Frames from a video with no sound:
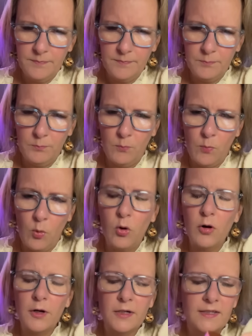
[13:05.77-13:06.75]

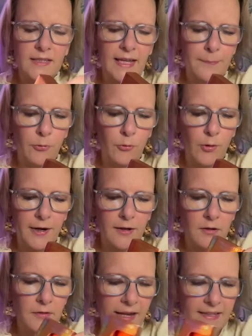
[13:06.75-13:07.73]
More Lip
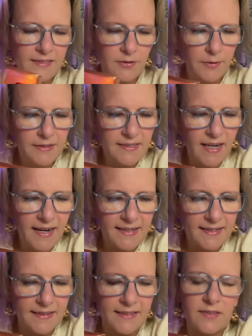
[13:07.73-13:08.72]
Oil. Okay, so it's not
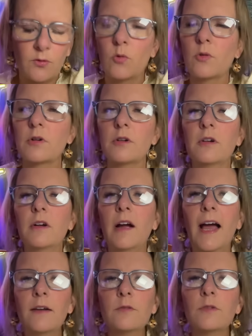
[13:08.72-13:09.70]
in this order.
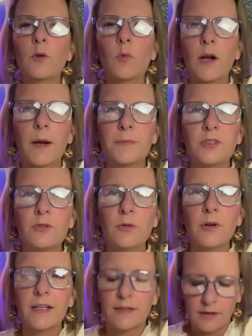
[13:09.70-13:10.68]
I don't know what I'm
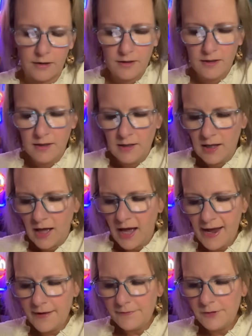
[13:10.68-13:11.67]
doing.
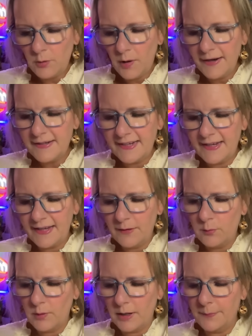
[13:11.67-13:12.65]
I have no
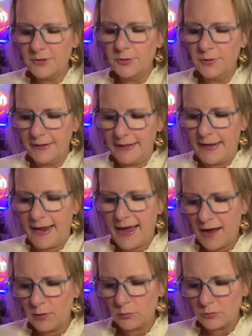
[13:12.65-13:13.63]
idea what I'm doing. And
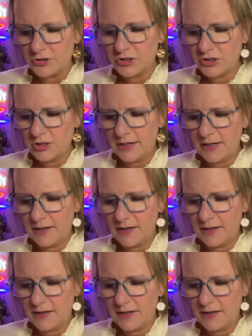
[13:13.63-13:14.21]
ouch.